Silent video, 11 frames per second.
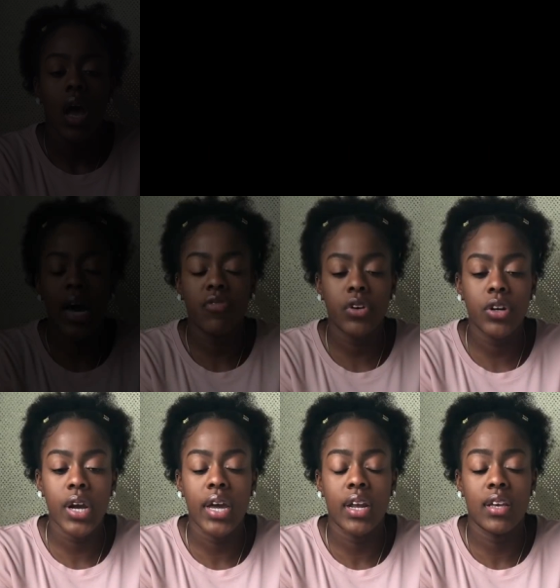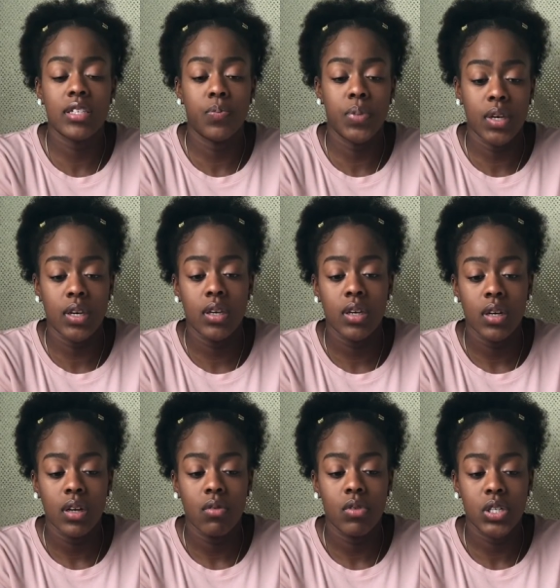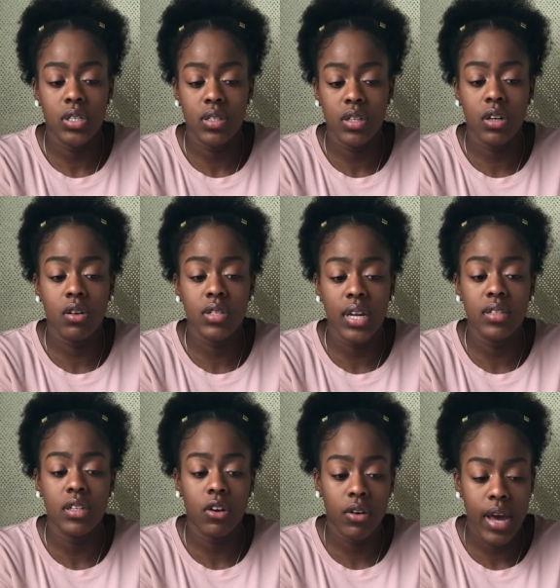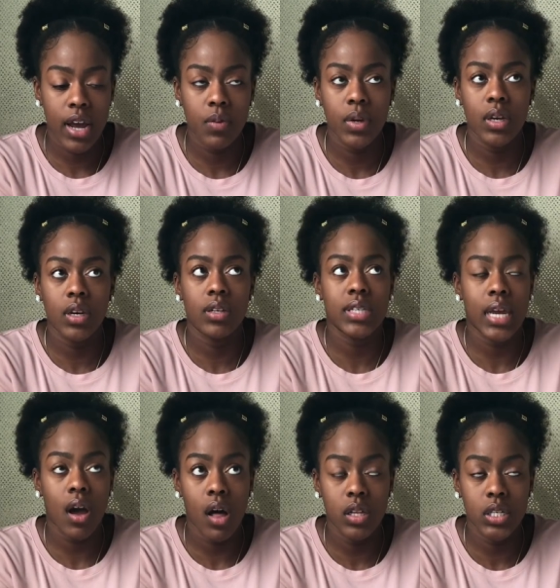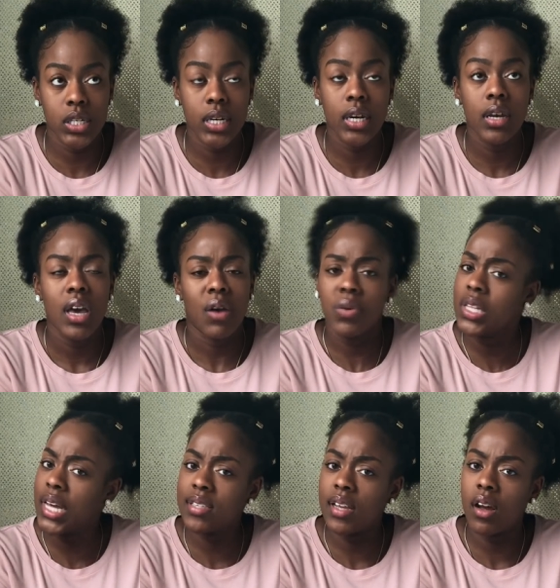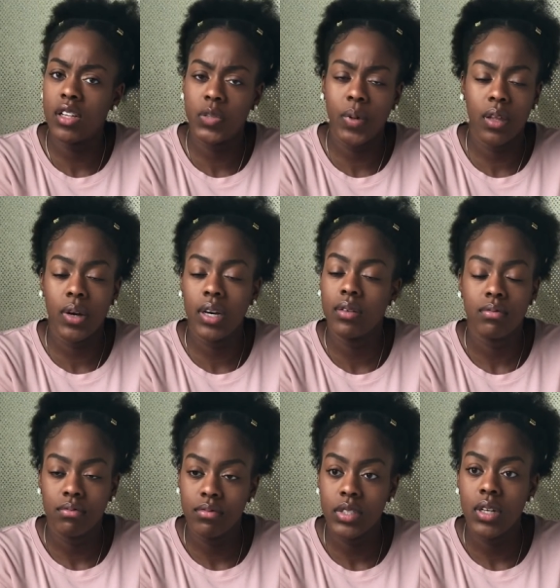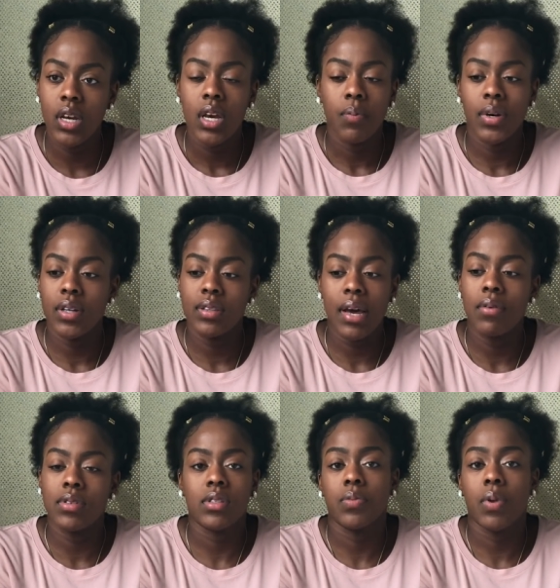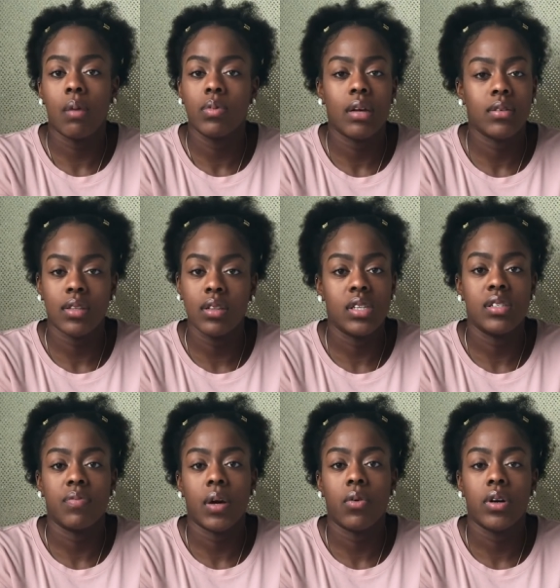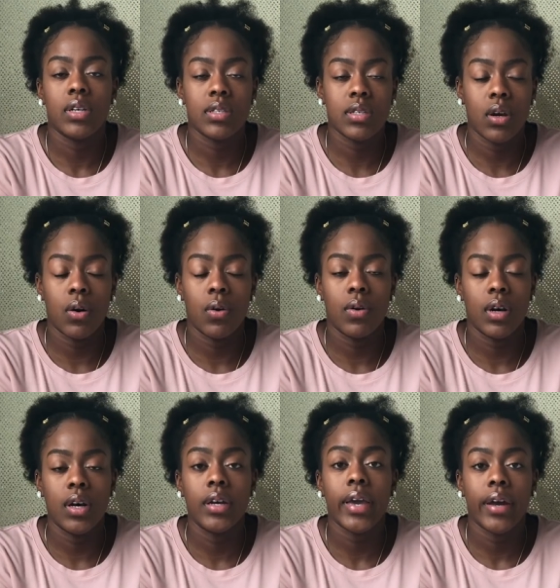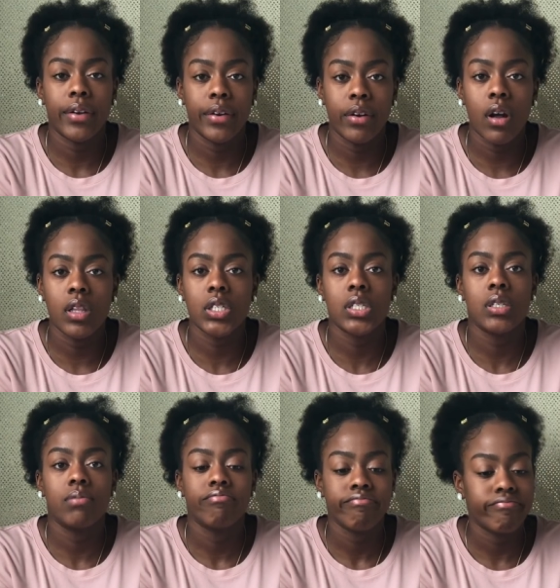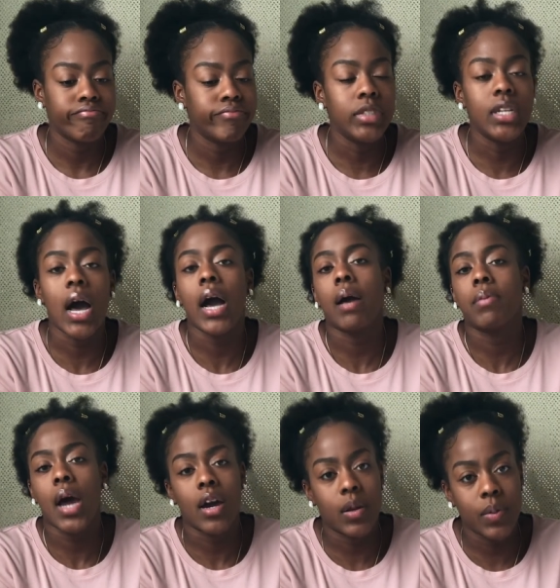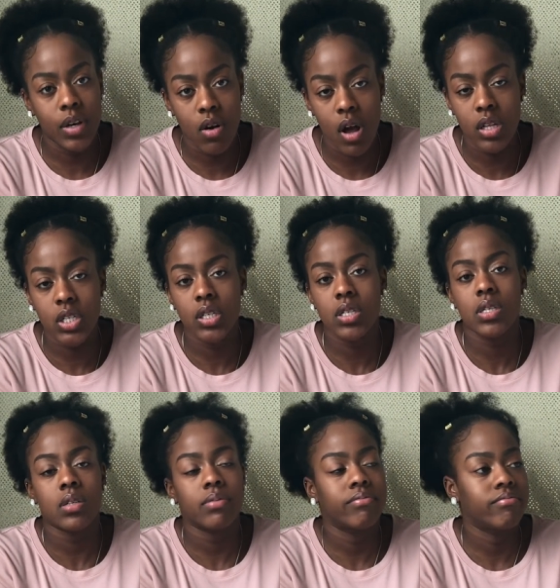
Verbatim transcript: So after NSB, which is the neuroscience, neuroanatomy, psychology. I really like psychology, by the way, but that wasn't the problem. That was like the least of my worries. So uh, yeah, neurology. Not I'm not gonna be a neurologist.